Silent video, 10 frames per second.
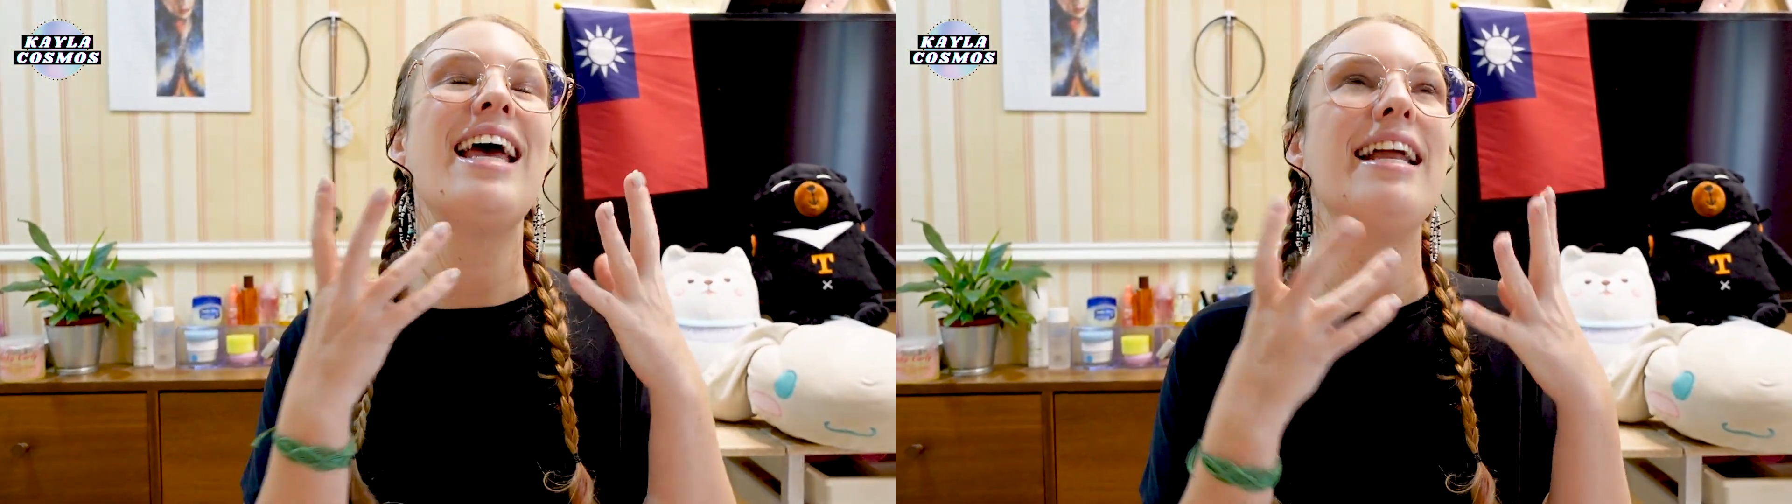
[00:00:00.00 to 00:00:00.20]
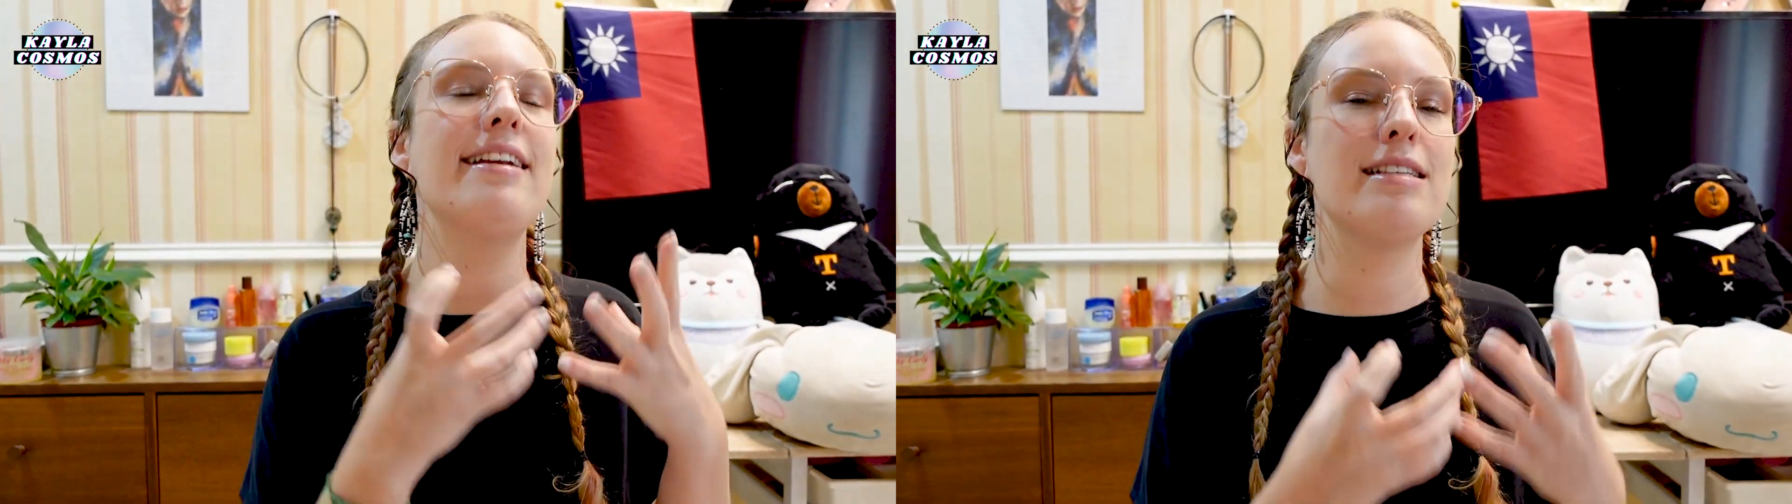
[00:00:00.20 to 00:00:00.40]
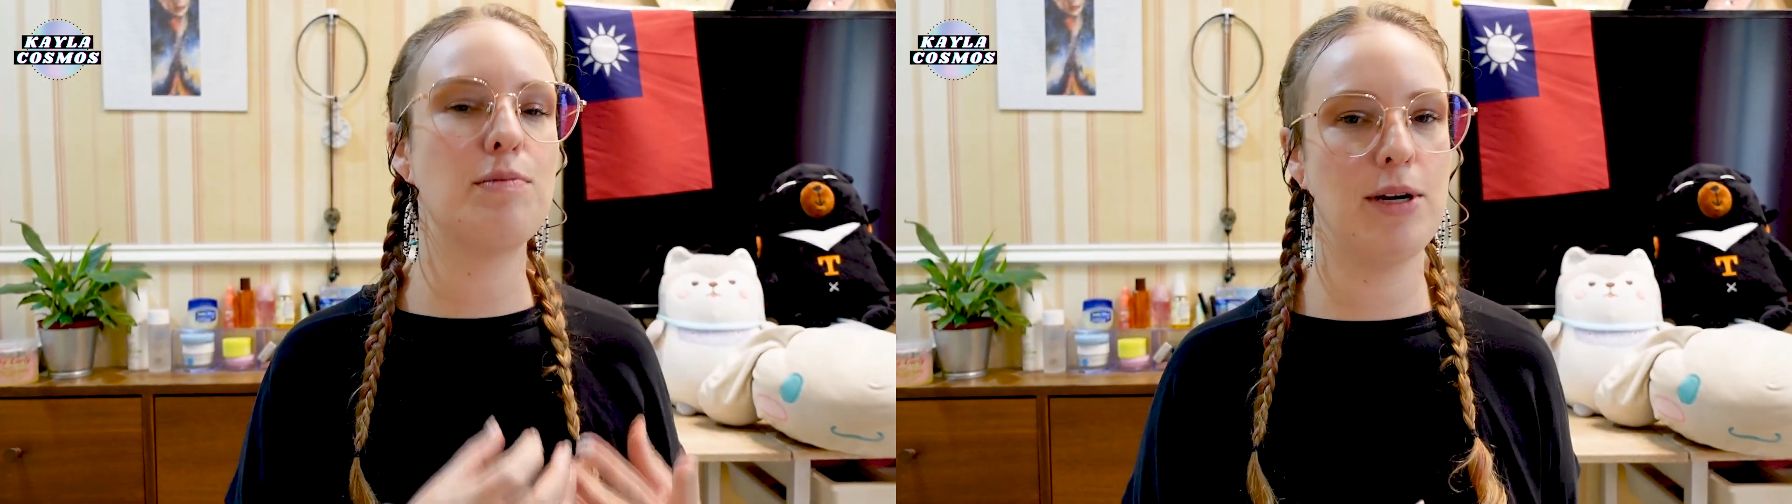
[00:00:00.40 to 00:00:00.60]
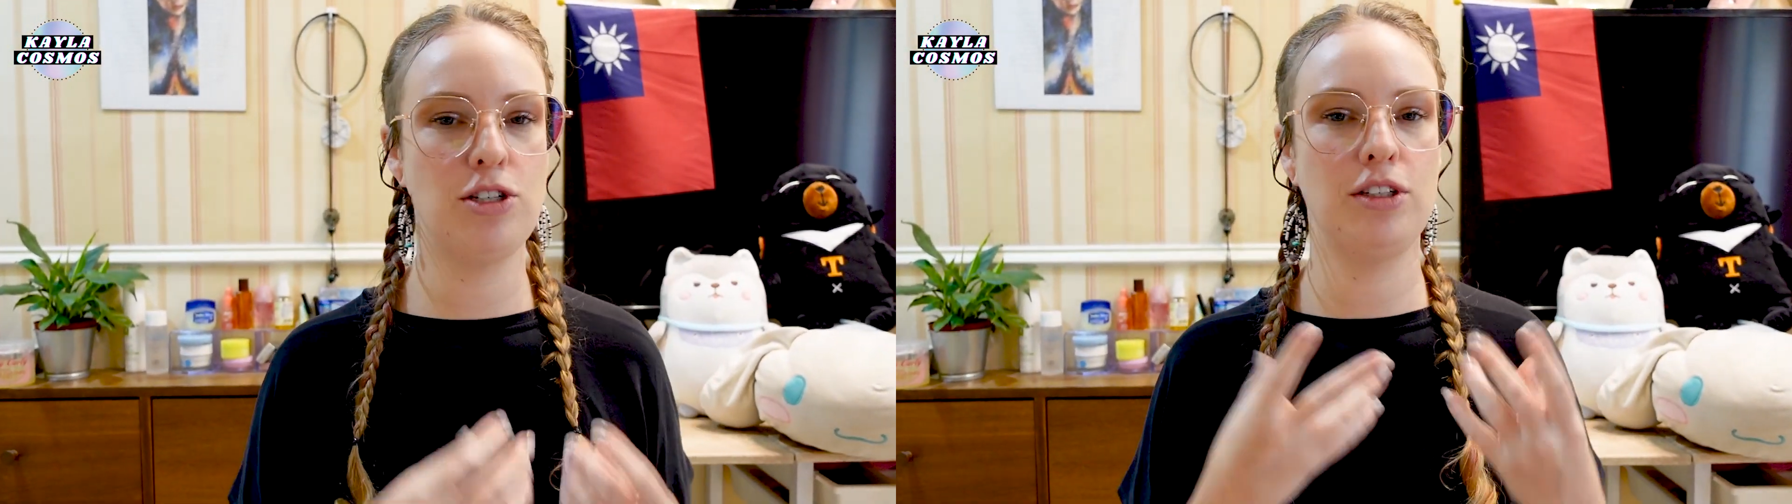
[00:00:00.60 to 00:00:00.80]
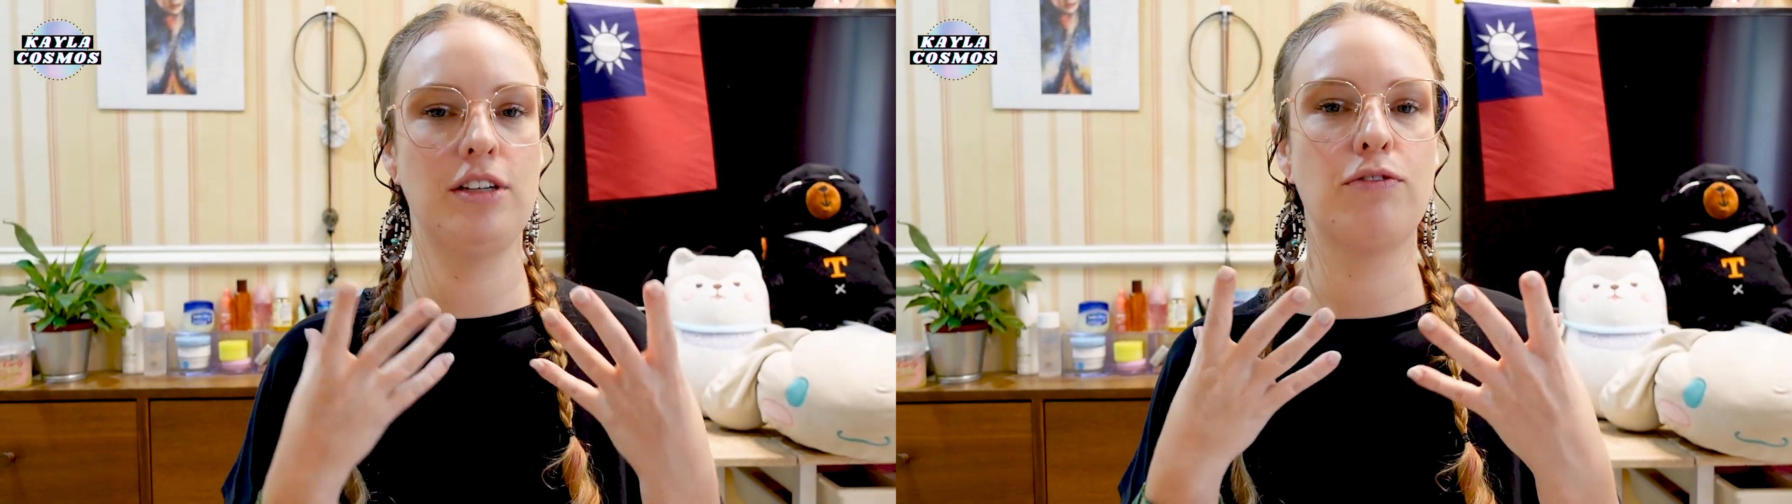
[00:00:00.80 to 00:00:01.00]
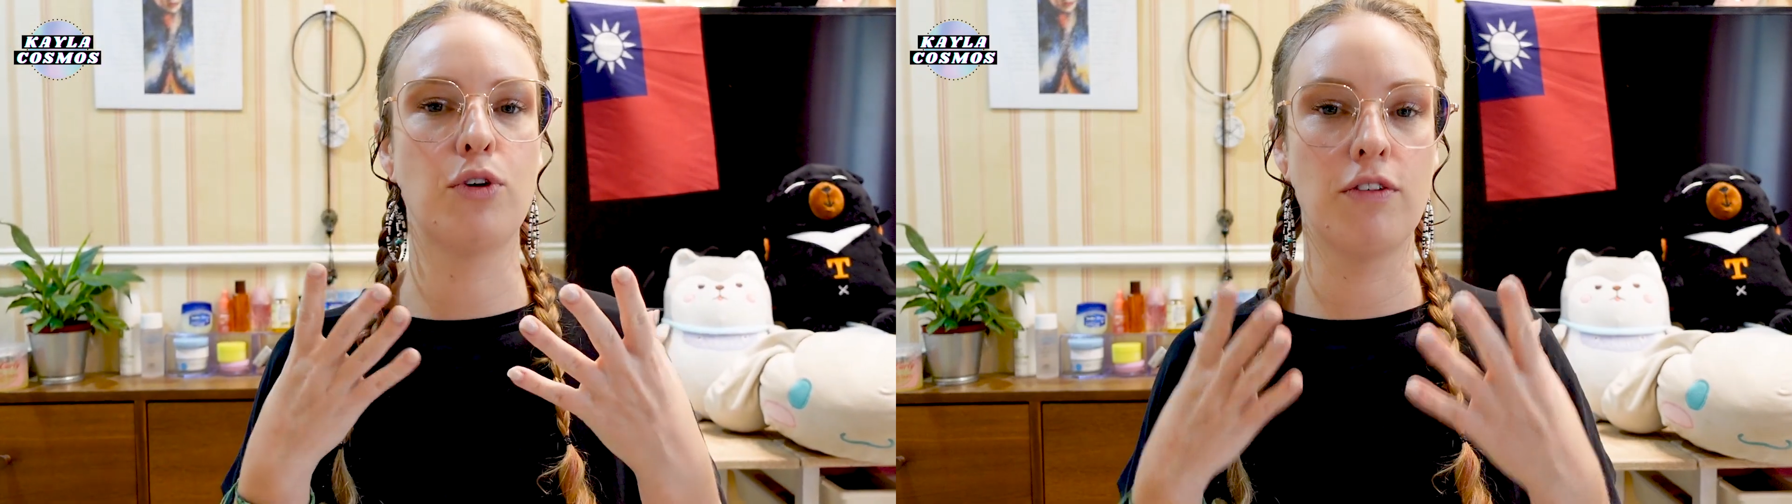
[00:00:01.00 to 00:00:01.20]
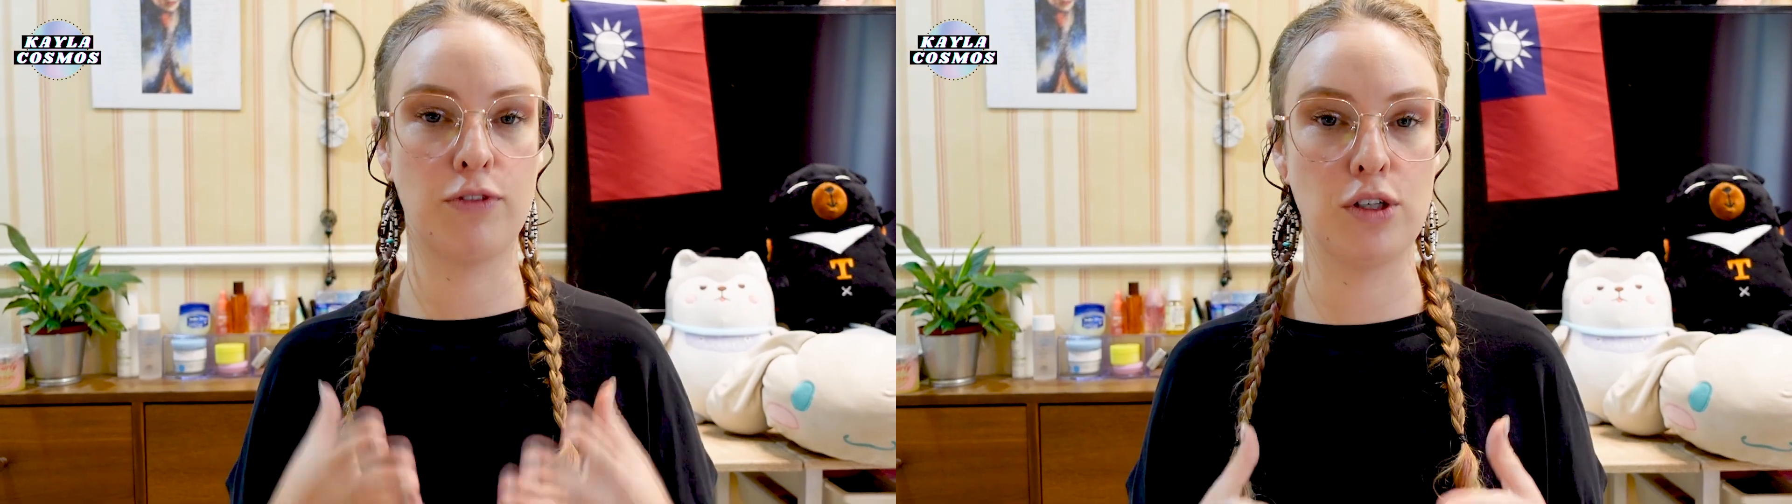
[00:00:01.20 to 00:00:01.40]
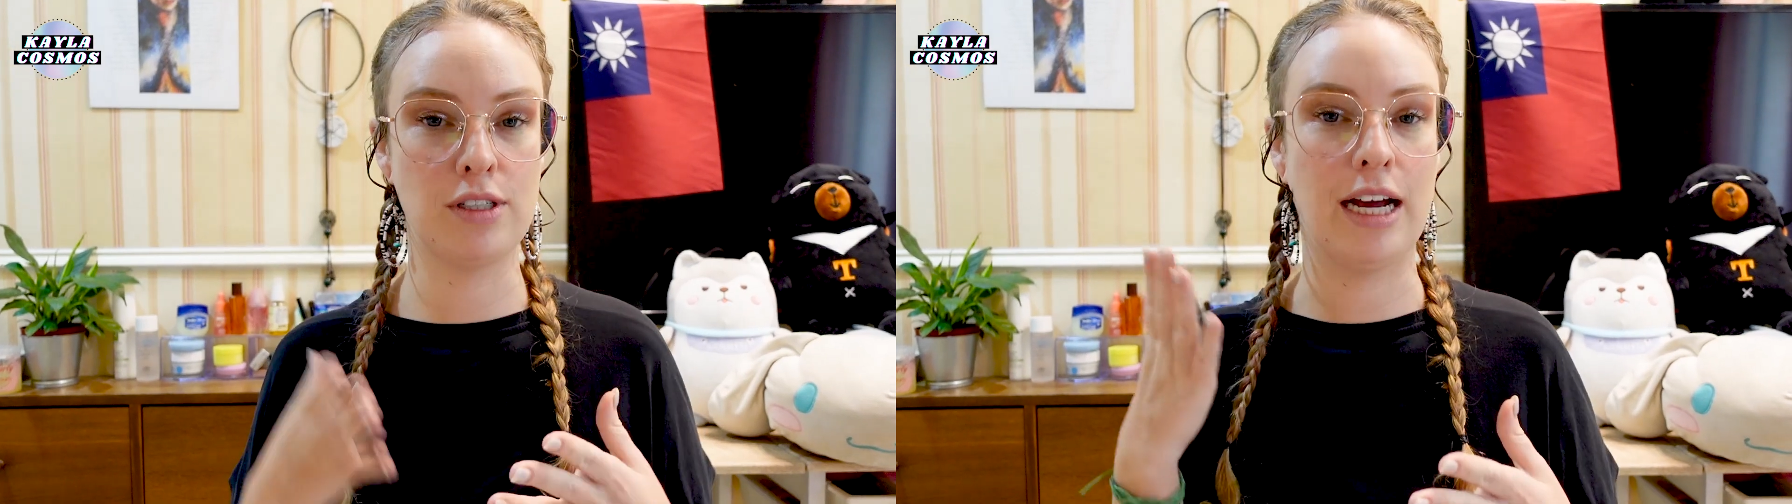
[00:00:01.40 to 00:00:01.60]
and especially for
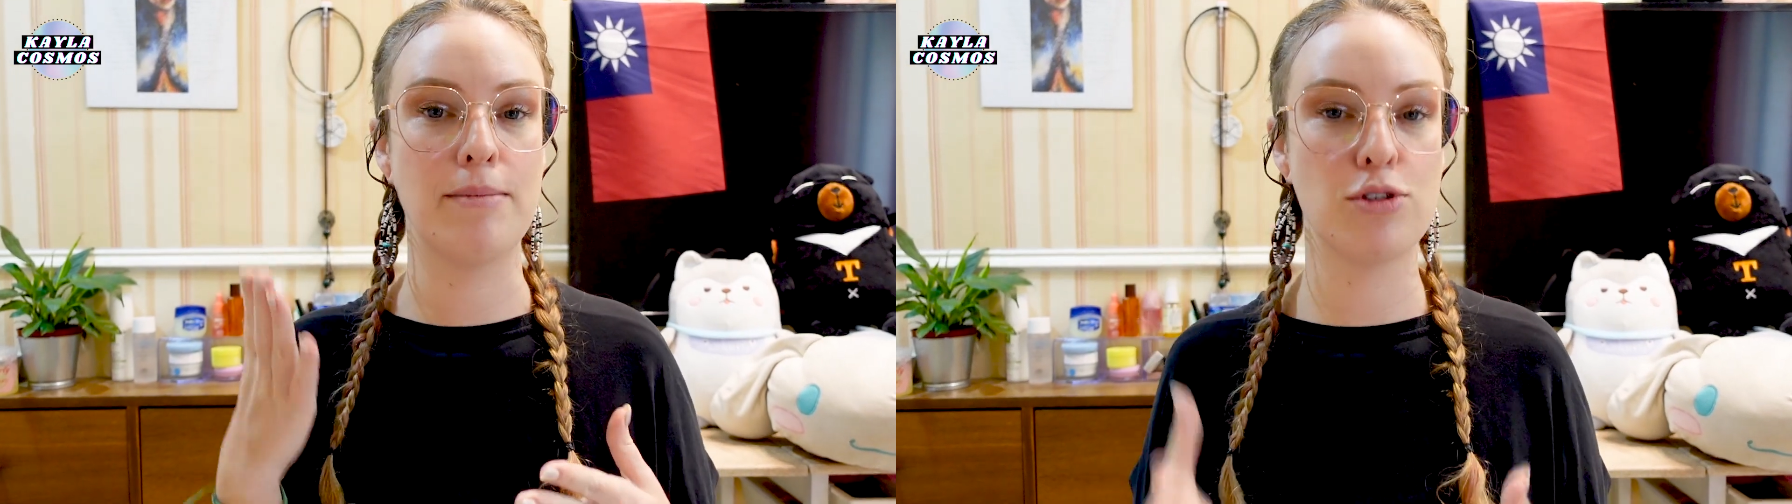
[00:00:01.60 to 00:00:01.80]
first-time